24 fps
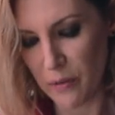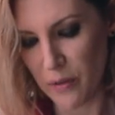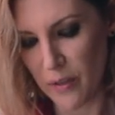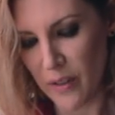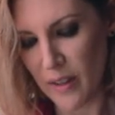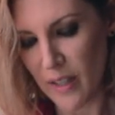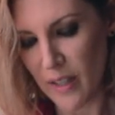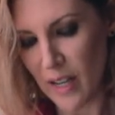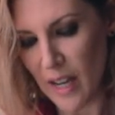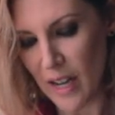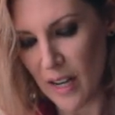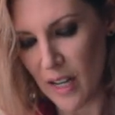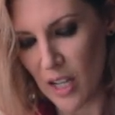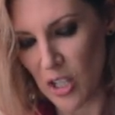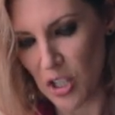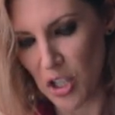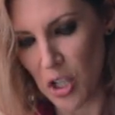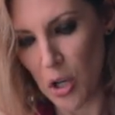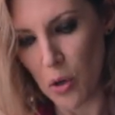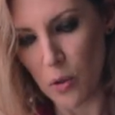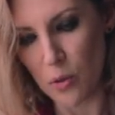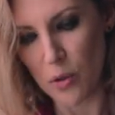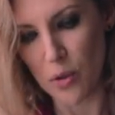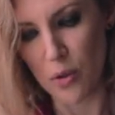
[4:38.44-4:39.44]
for that is
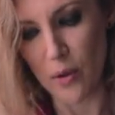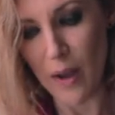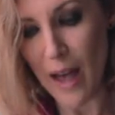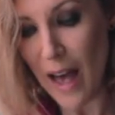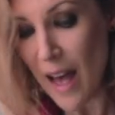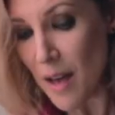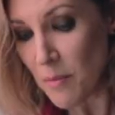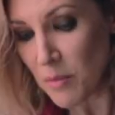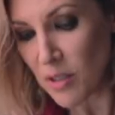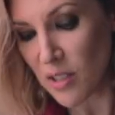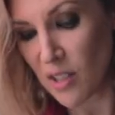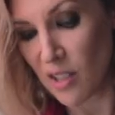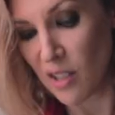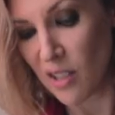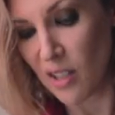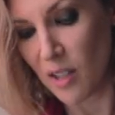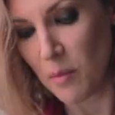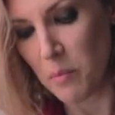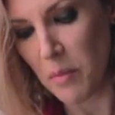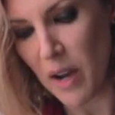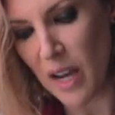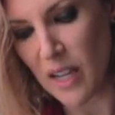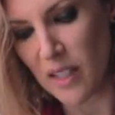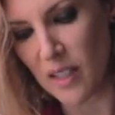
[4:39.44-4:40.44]
go to Amazon
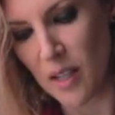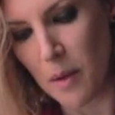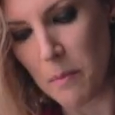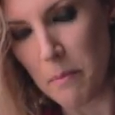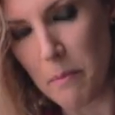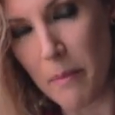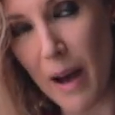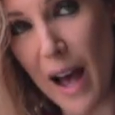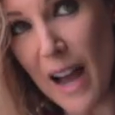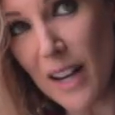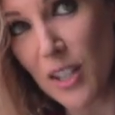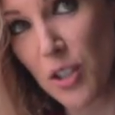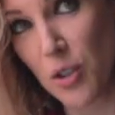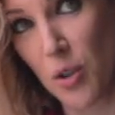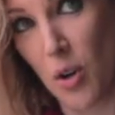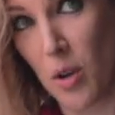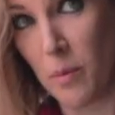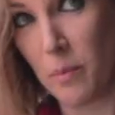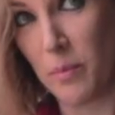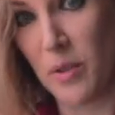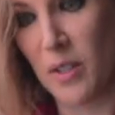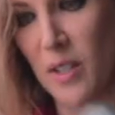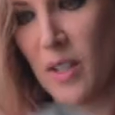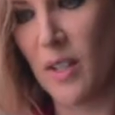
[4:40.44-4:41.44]
and buy some
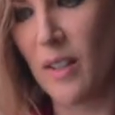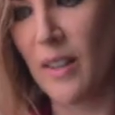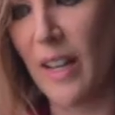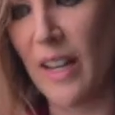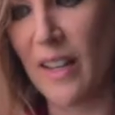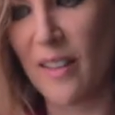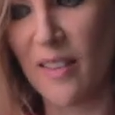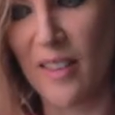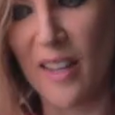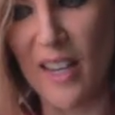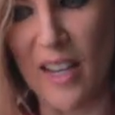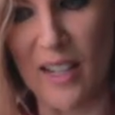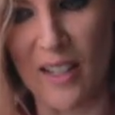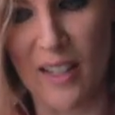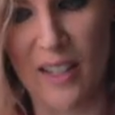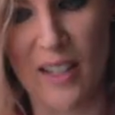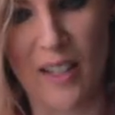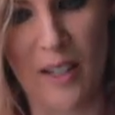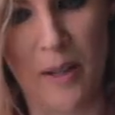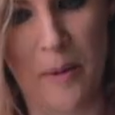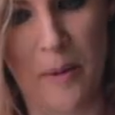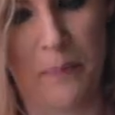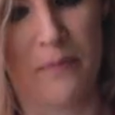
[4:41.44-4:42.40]
backdrops like this.